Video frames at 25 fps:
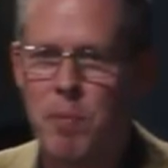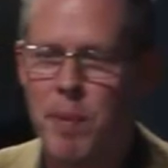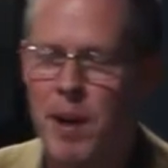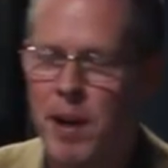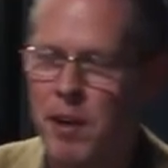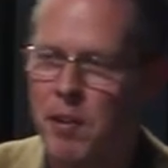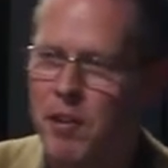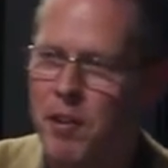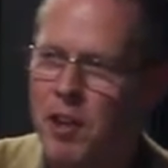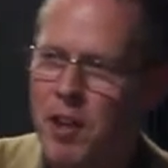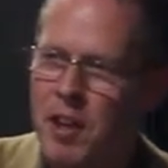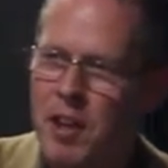
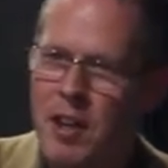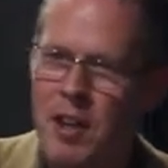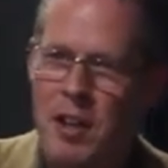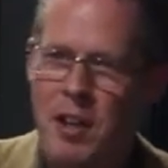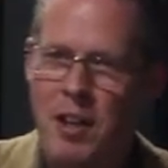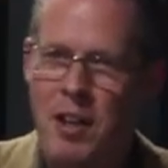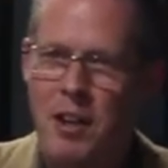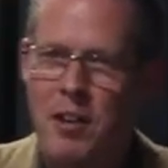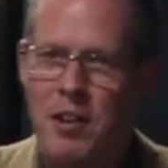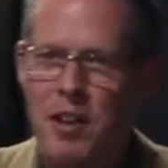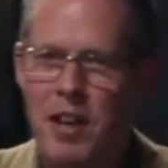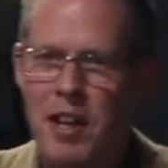about
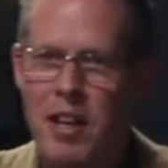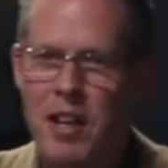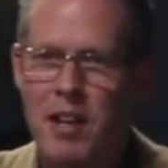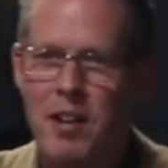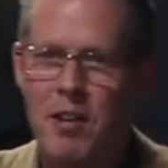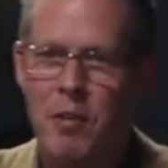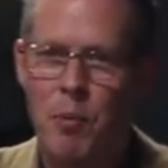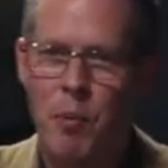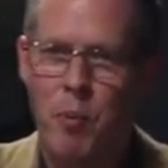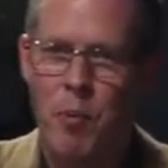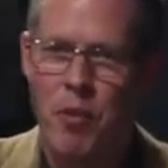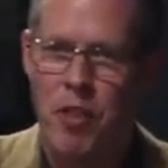
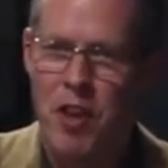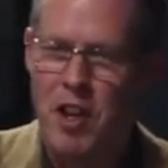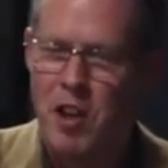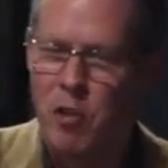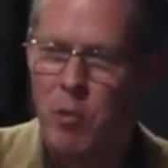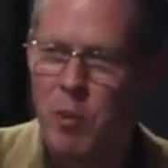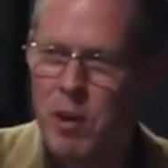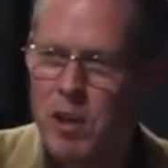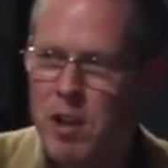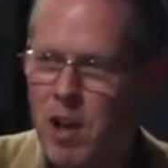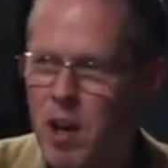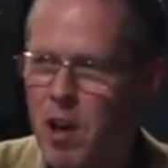the
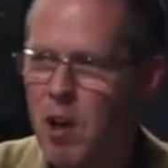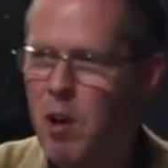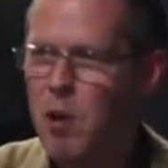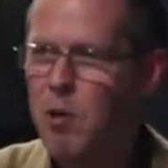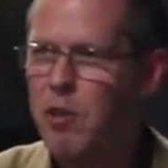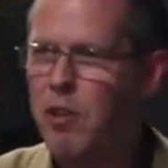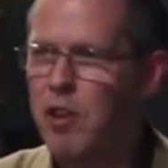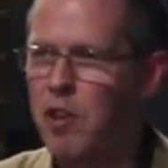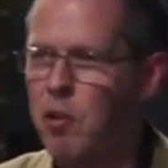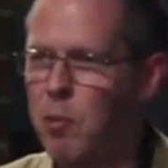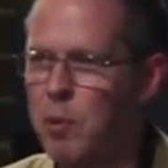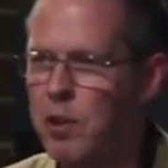things we
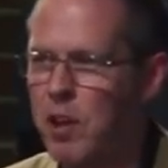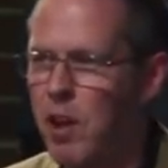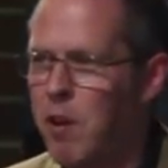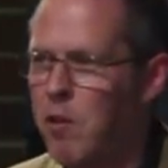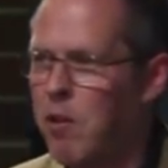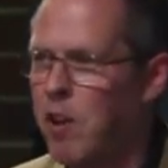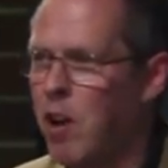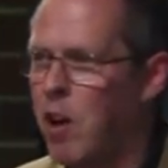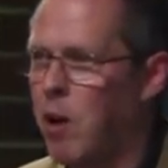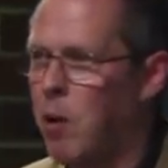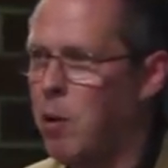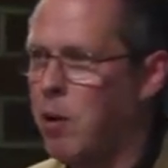know, things we
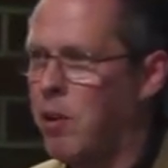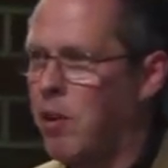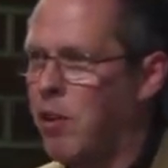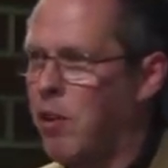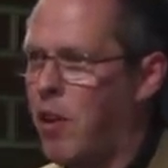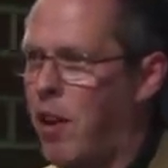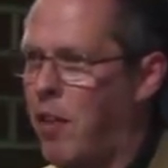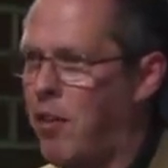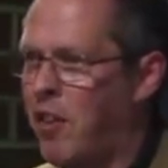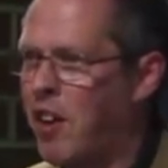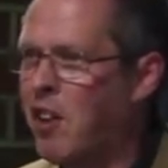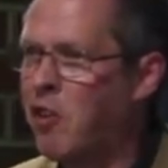don't know,
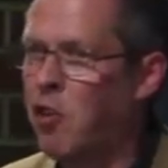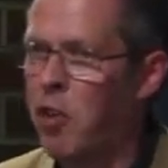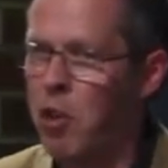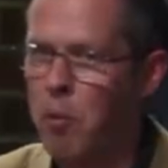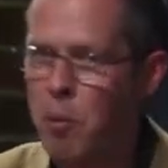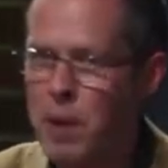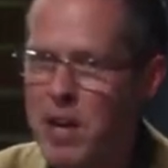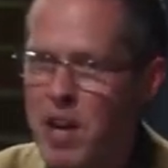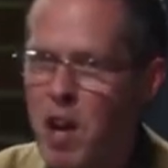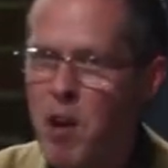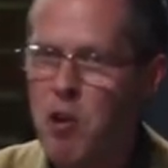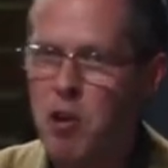and uh, things
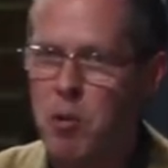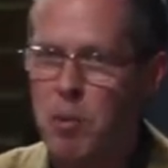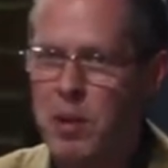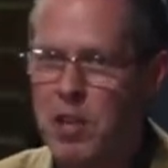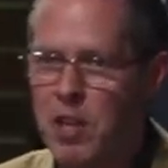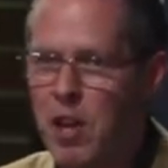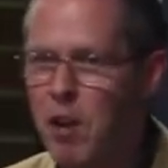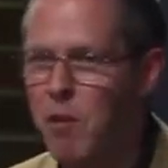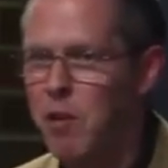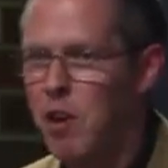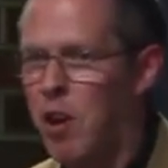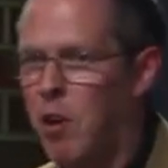that we know that we
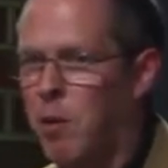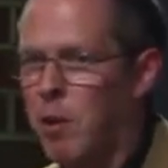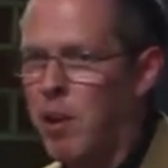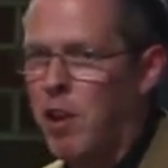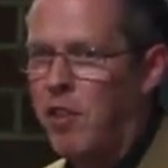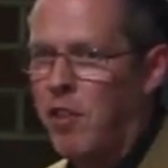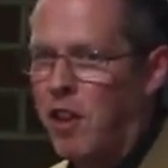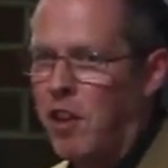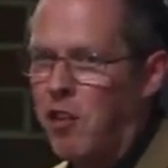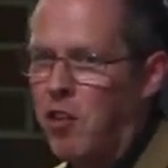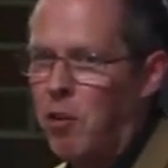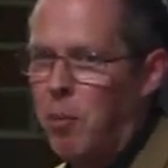don't know,
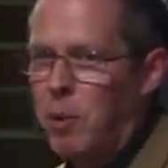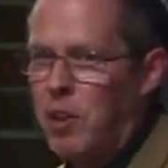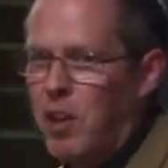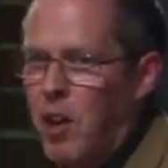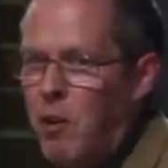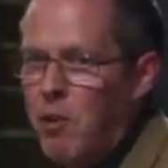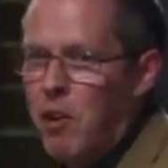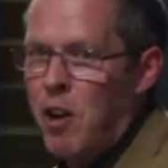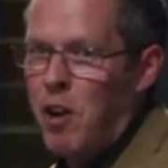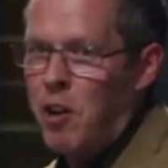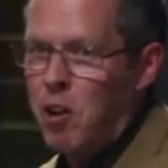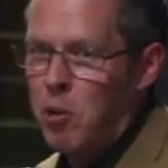and things that we
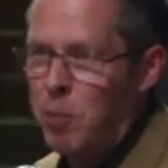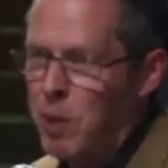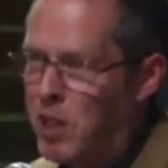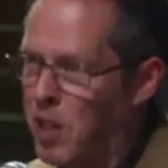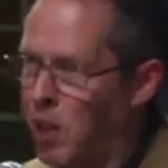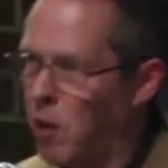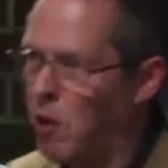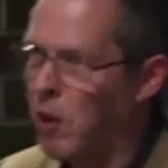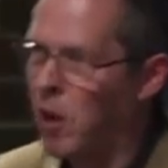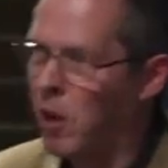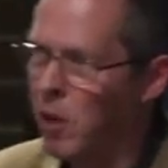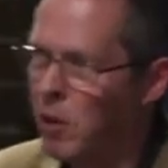don't know that we
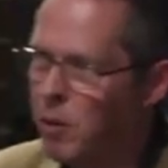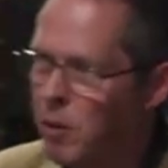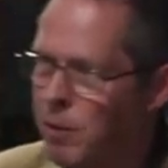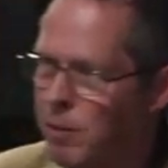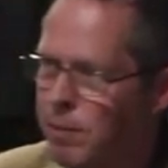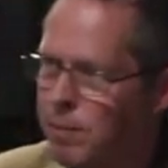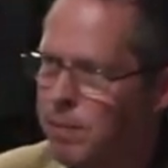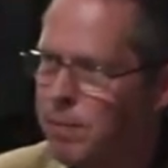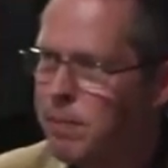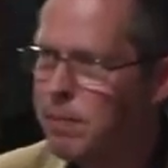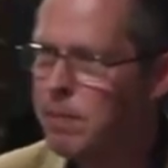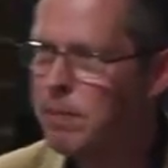don't know.
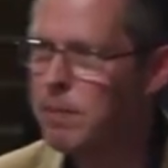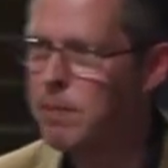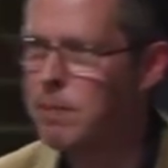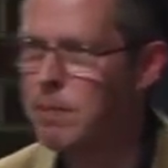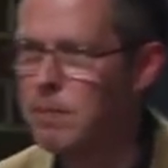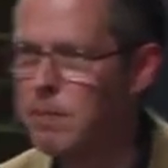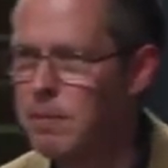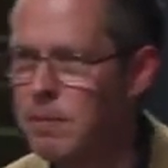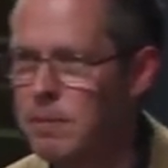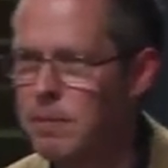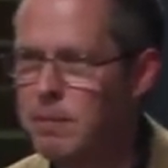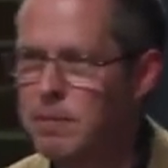
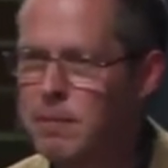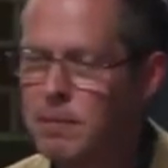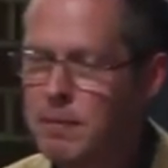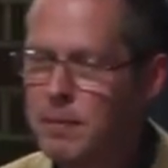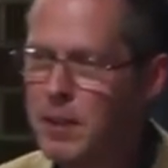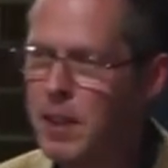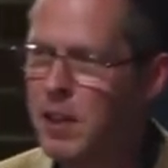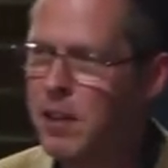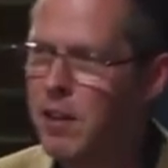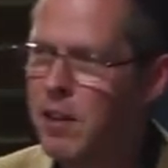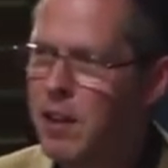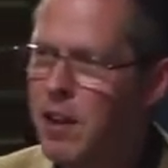
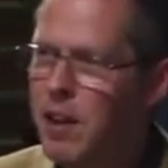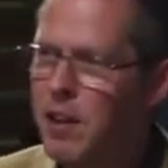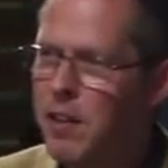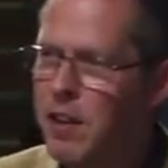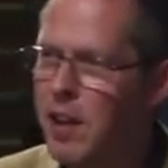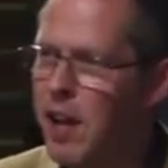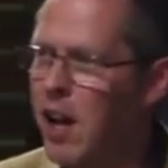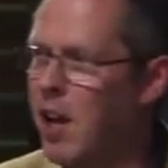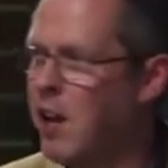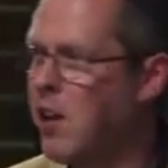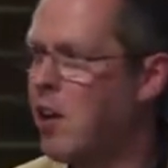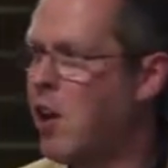
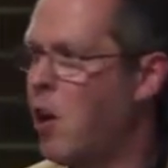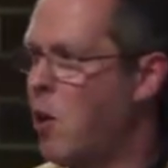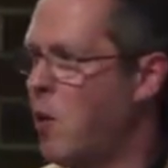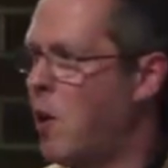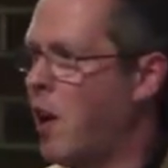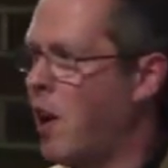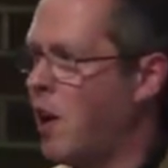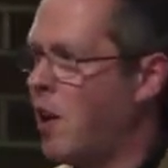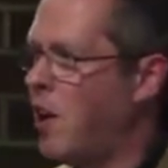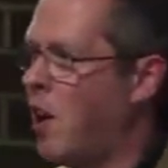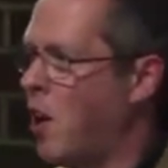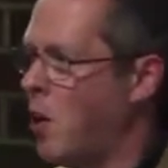The
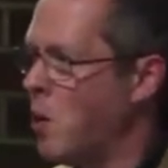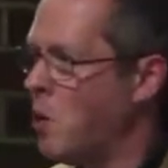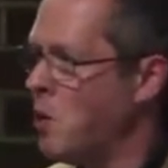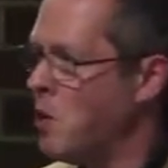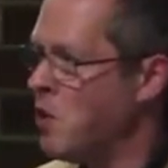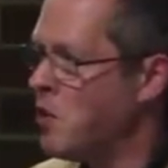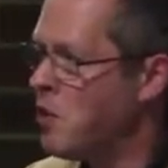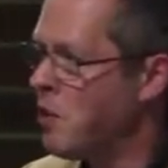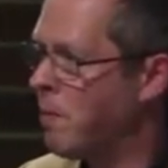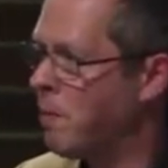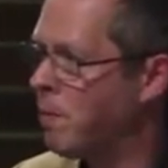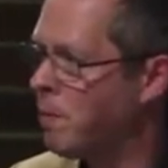unknown
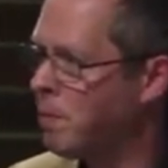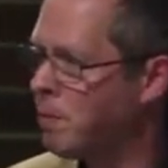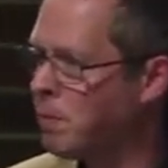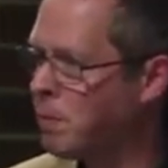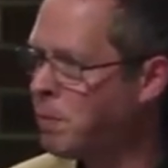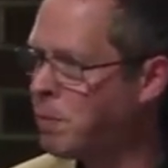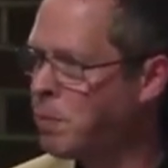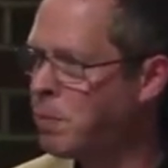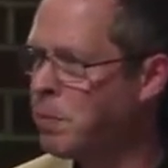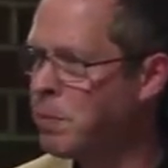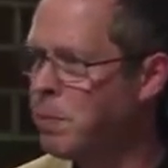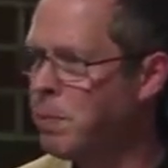unknowns.
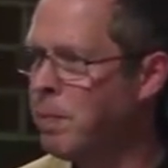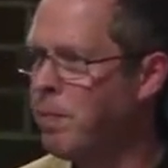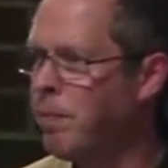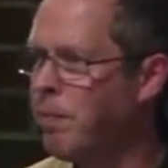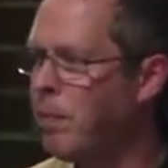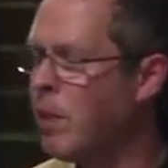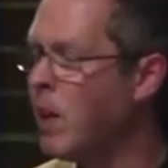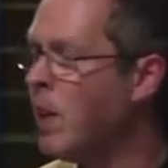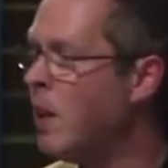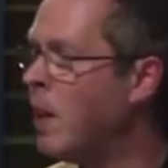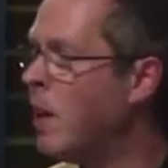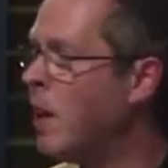
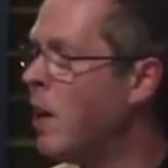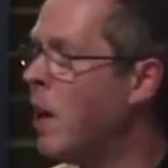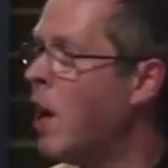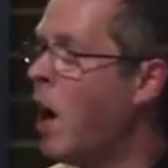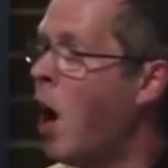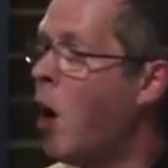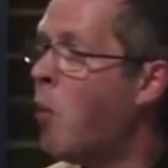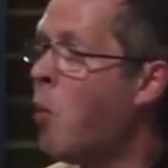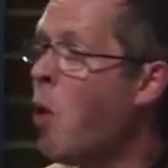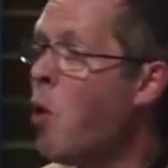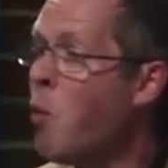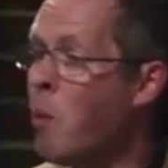
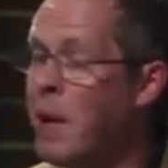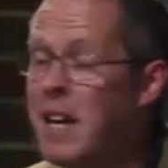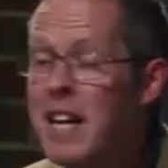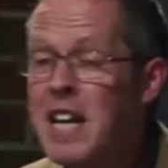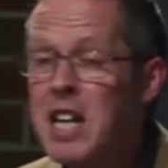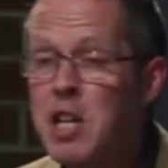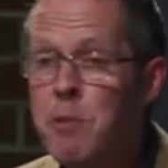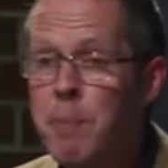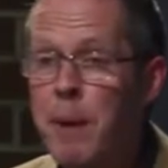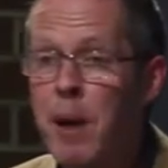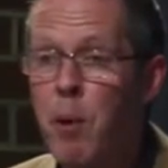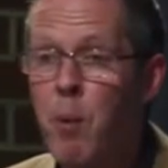And what we
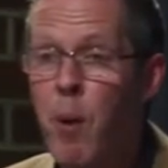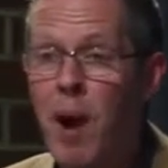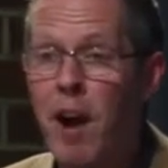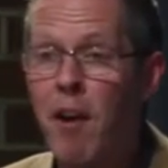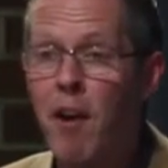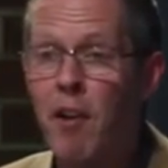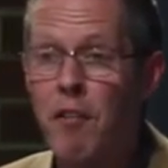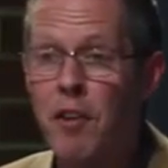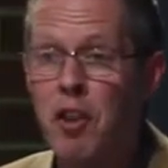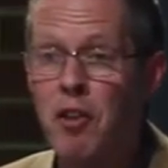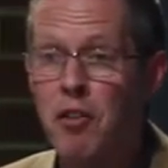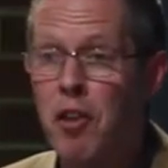need to be
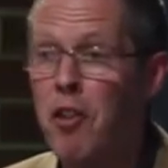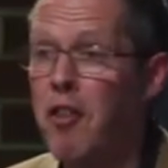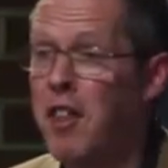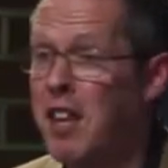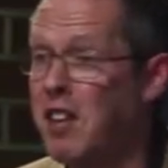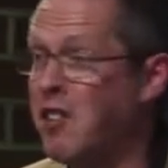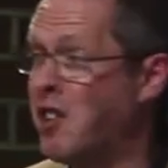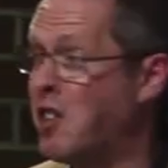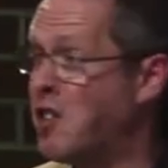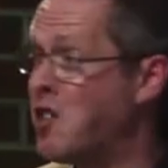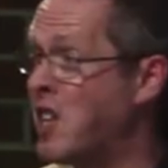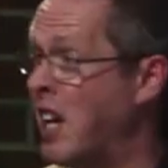aware of is that
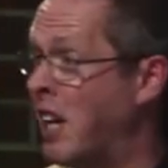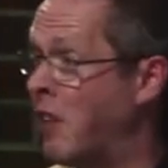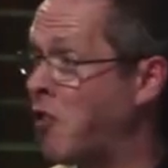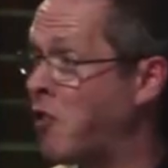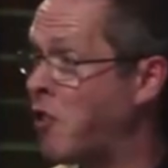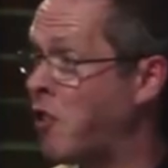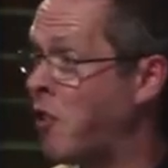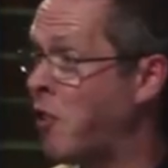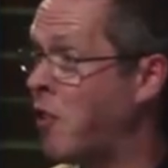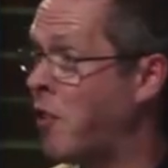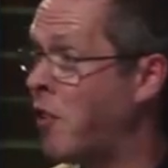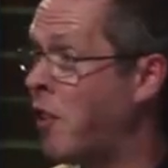these
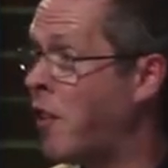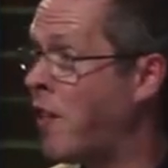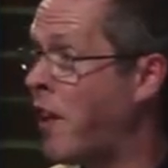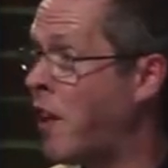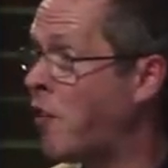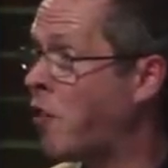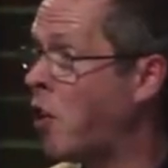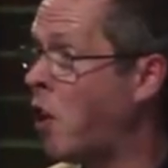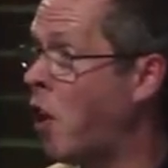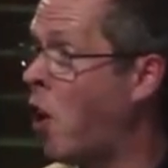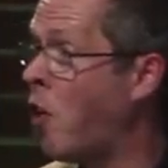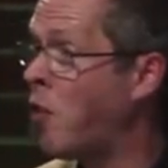exist, that
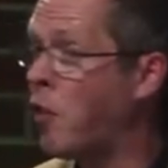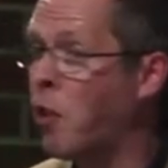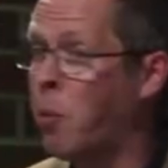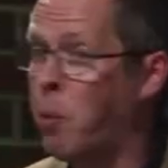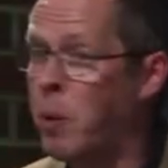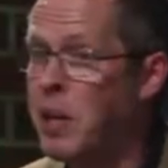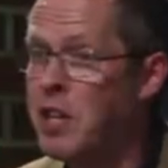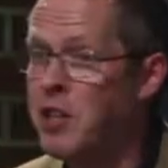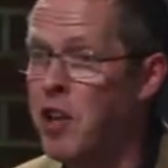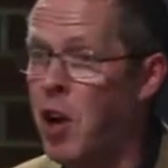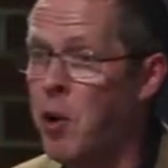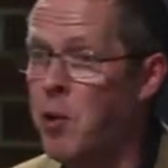there's a lot that
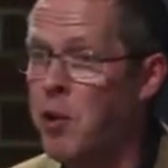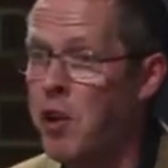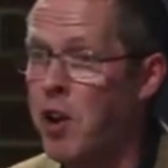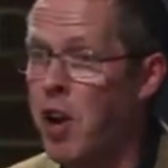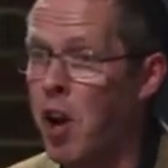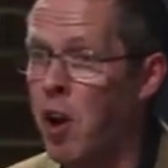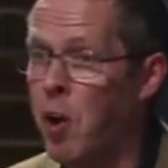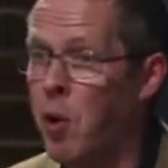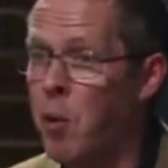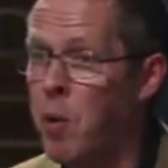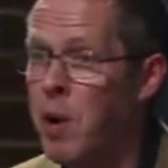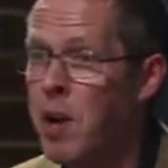we don't
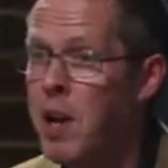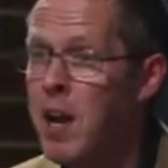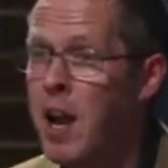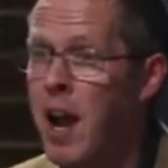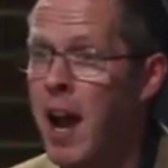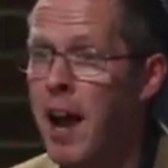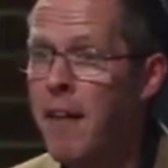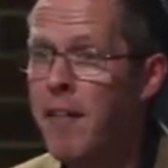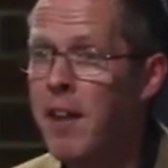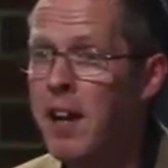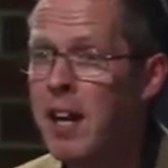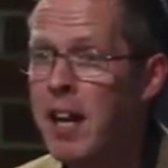know,
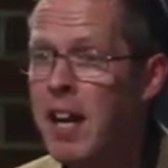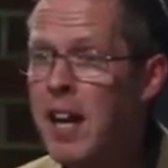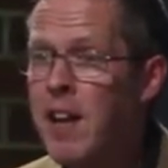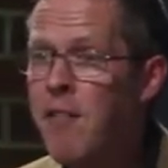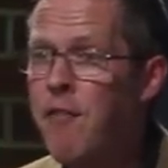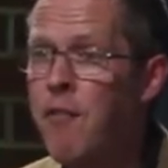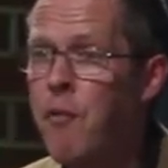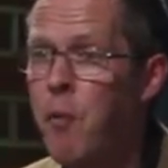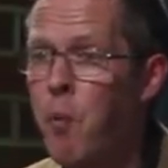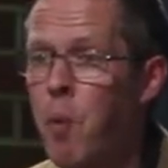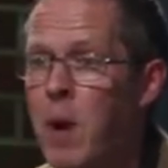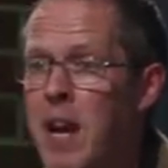and that
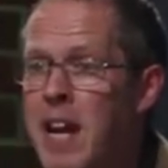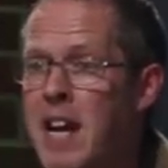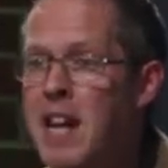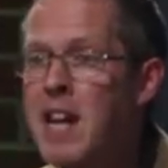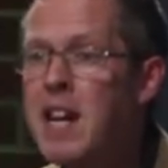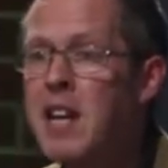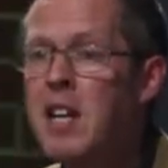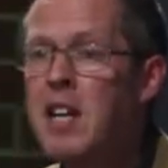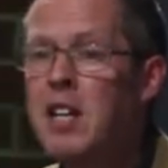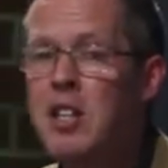if we